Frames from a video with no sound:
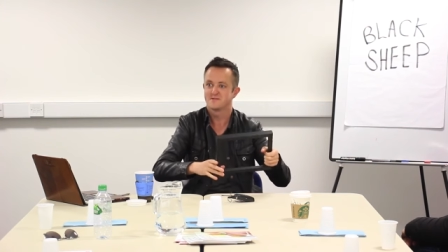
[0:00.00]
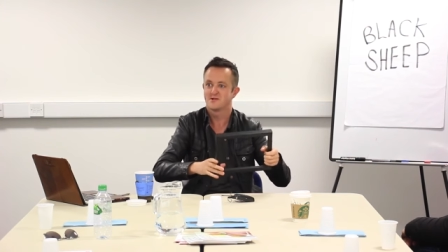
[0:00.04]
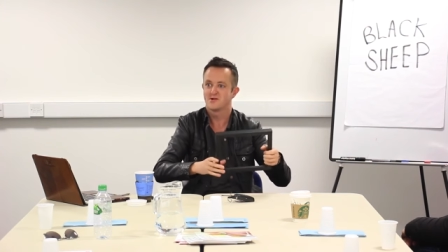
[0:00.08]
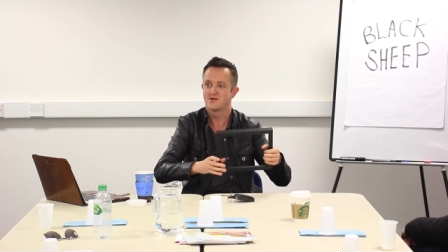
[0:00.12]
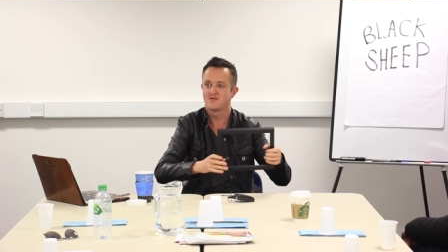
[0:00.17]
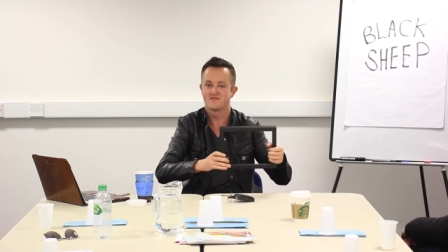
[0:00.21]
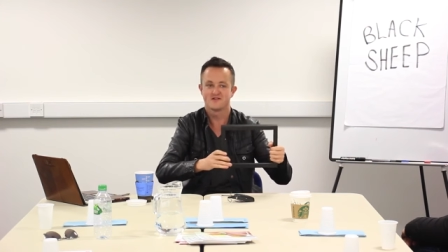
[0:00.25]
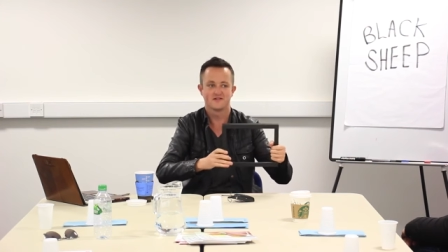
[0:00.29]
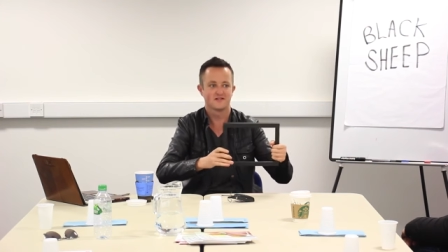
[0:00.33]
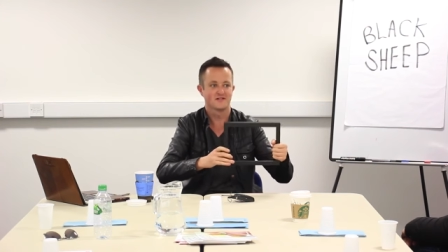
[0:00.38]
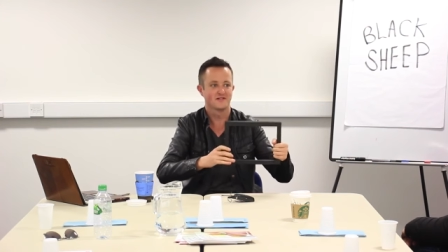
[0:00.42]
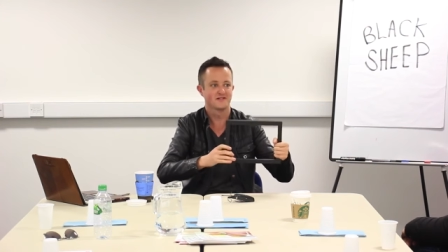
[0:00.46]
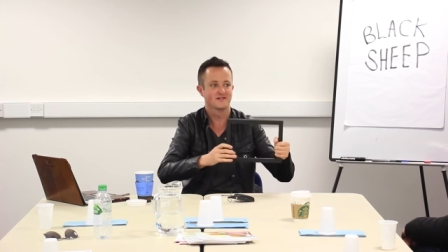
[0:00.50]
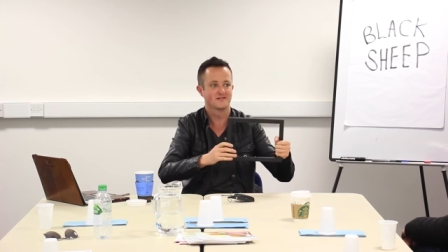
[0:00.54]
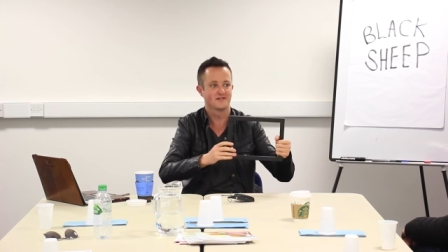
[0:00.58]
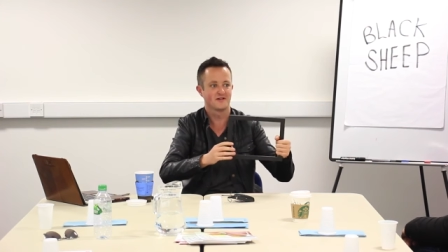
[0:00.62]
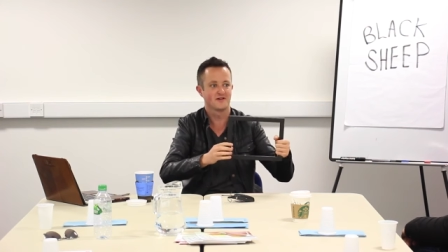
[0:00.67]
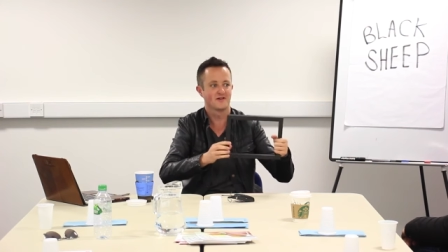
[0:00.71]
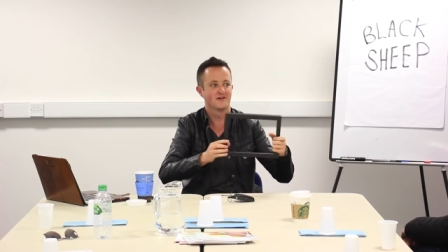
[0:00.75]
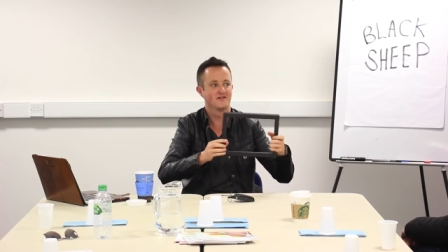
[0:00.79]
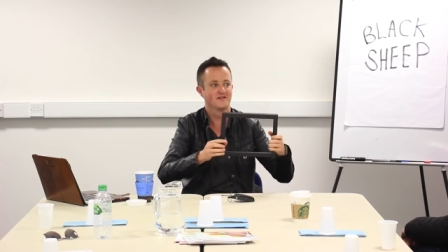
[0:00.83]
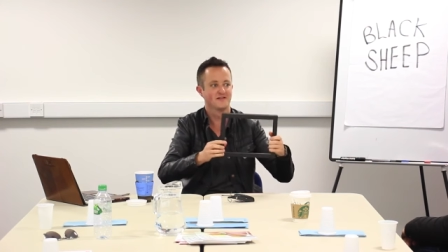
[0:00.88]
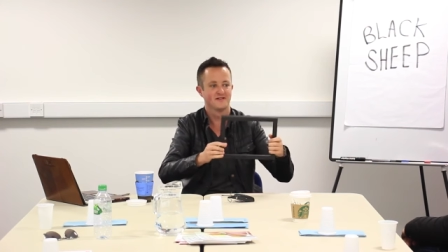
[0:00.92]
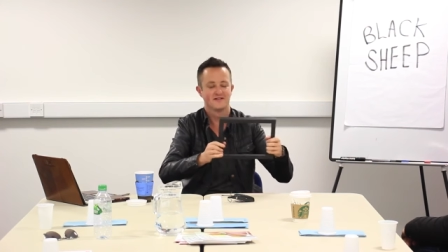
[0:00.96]
RSD
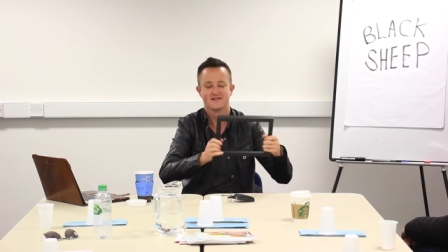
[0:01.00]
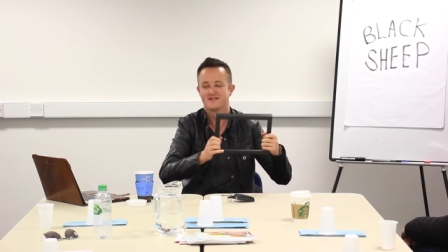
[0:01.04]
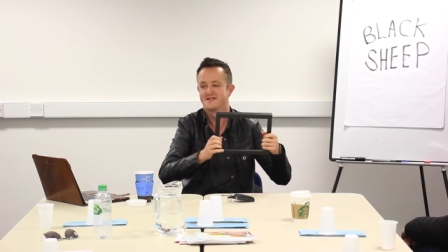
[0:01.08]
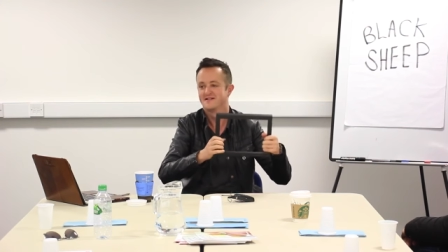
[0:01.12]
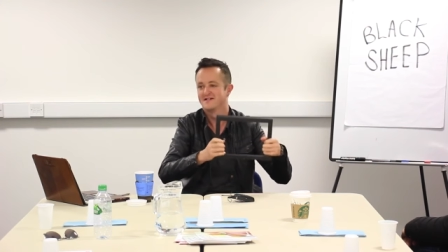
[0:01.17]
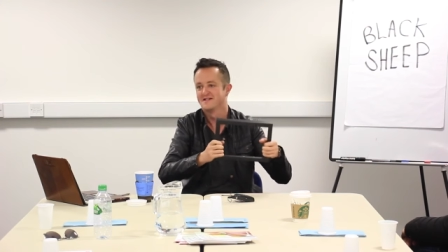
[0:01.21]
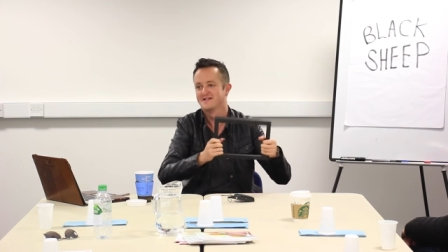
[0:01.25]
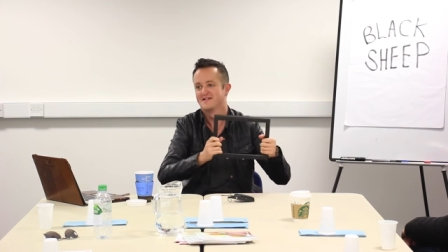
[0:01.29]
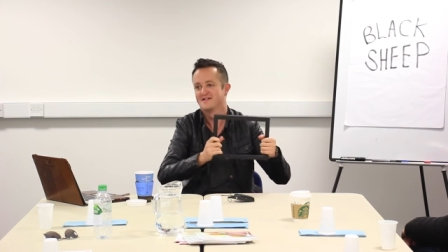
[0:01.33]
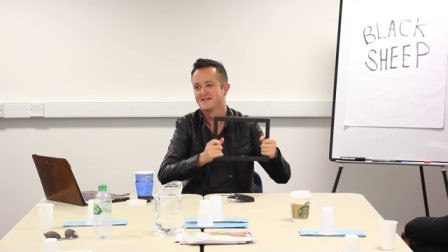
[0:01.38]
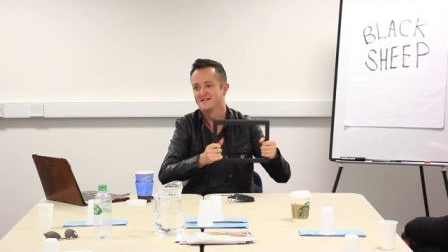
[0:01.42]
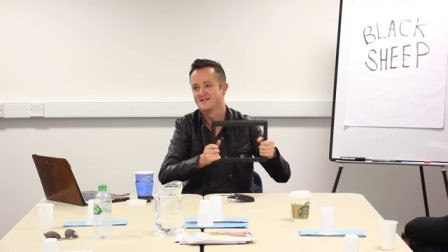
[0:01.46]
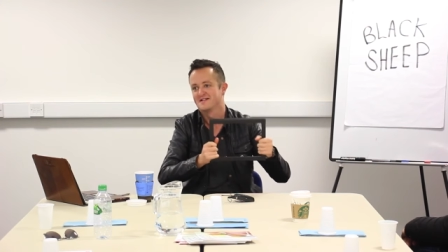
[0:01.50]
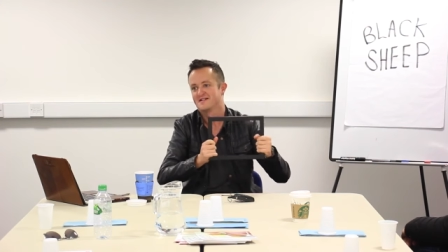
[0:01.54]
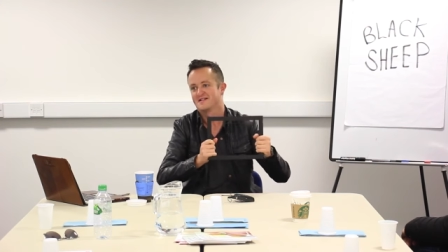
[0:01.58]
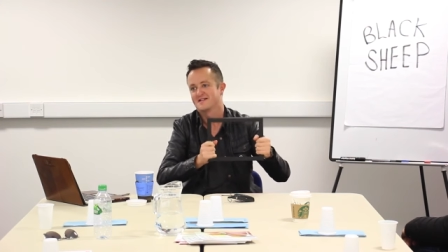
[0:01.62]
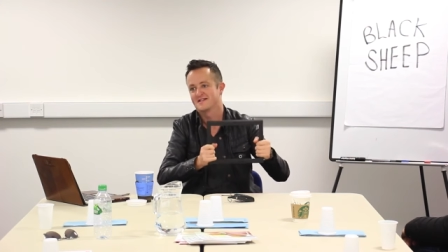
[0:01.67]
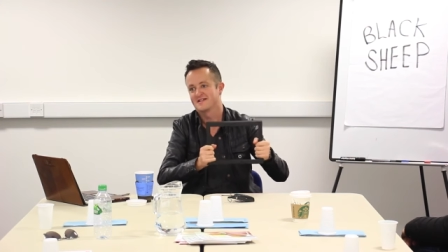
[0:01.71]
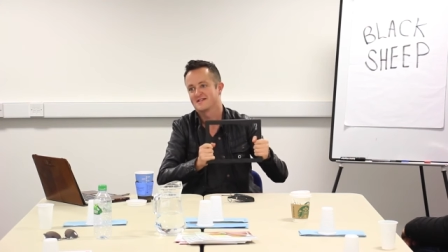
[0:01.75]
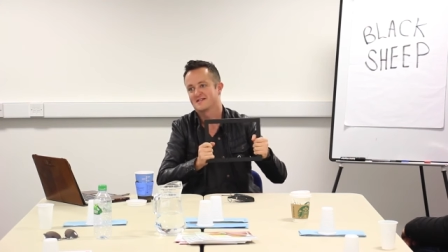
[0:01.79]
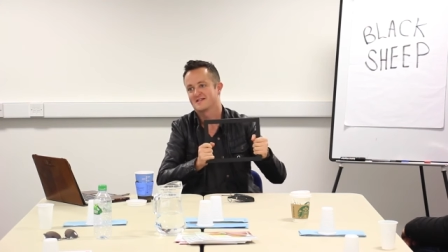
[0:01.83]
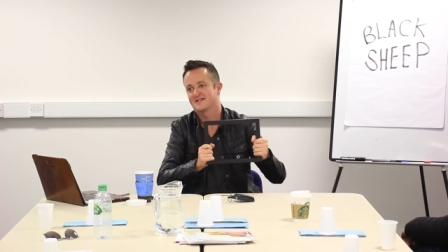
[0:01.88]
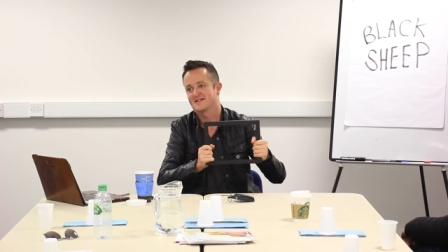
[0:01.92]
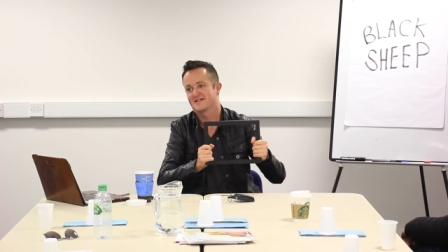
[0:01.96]
style.
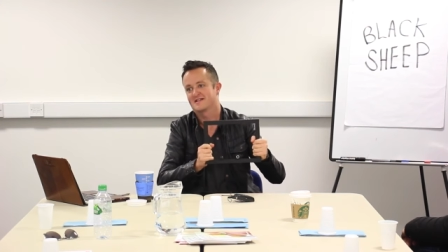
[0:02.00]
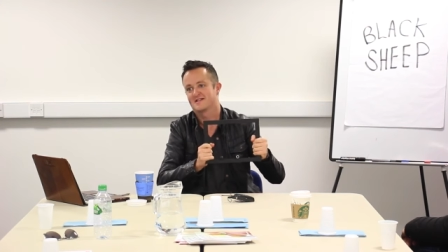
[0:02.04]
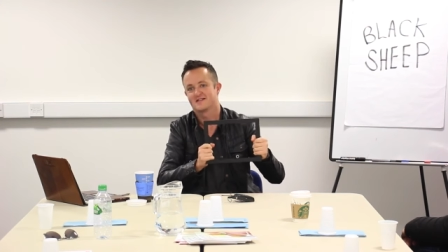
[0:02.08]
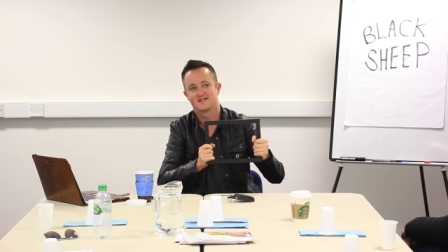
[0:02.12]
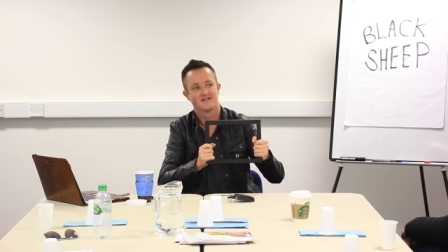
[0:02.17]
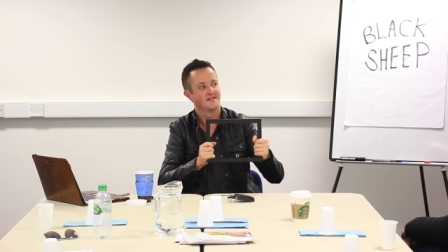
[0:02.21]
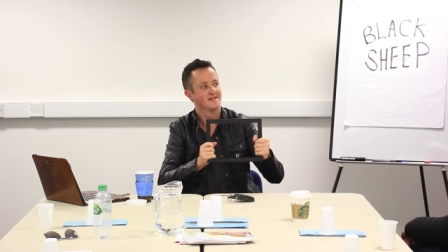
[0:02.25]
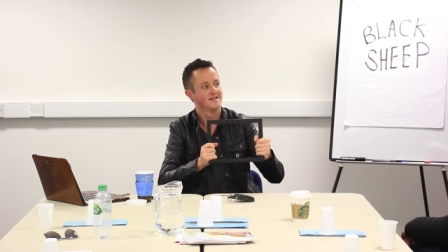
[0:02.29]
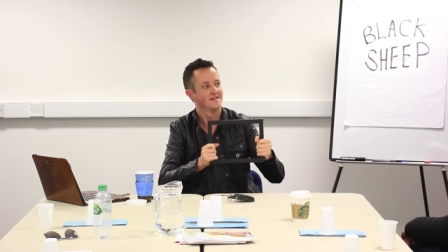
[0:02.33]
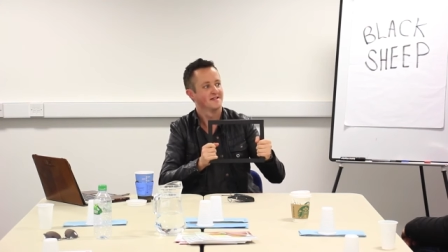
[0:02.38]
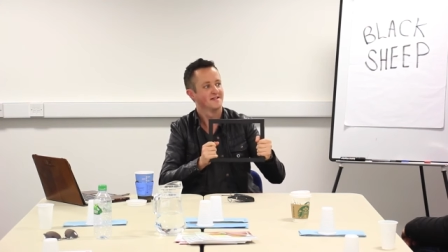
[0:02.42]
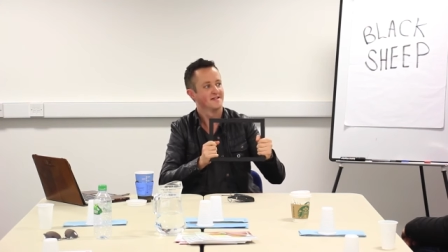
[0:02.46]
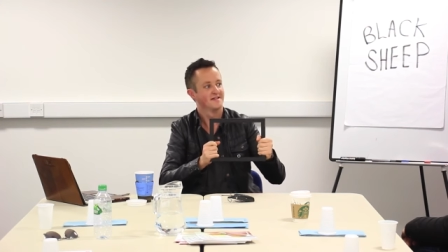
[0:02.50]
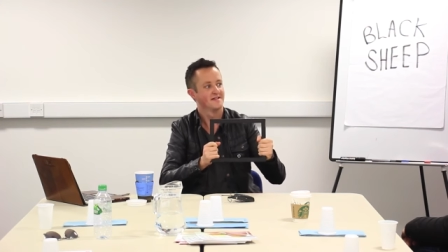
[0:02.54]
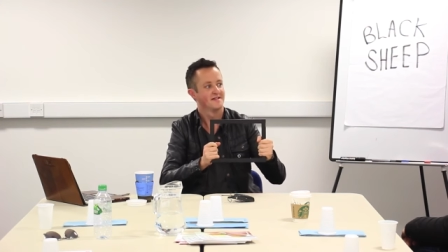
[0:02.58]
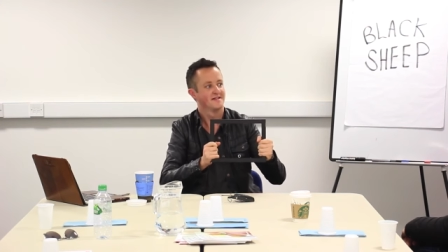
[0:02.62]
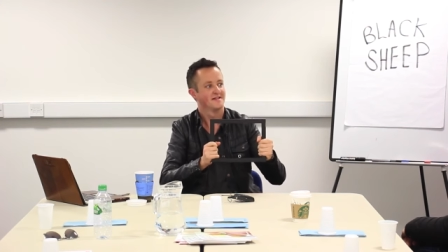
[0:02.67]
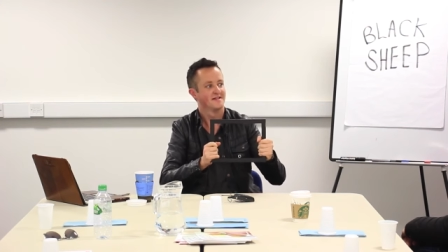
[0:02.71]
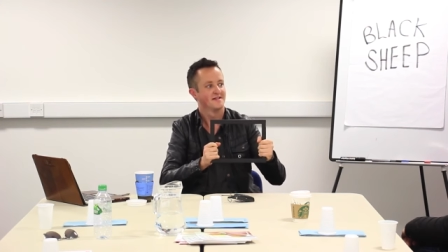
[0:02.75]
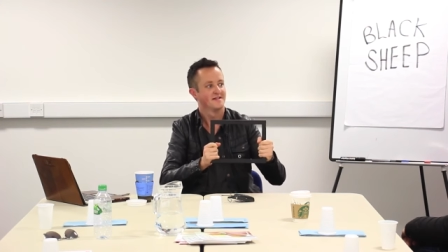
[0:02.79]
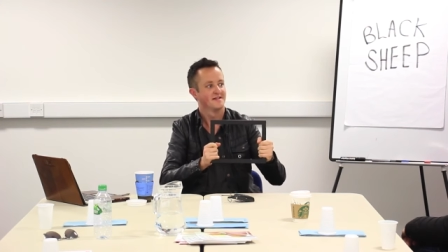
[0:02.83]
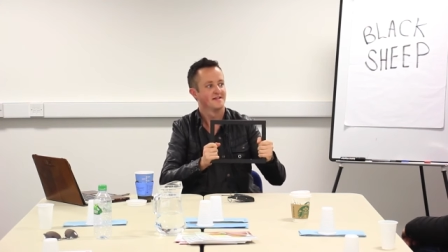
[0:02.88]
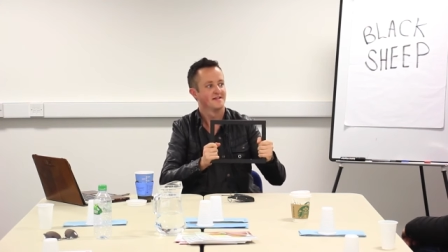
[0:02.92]
Keep you company when we're not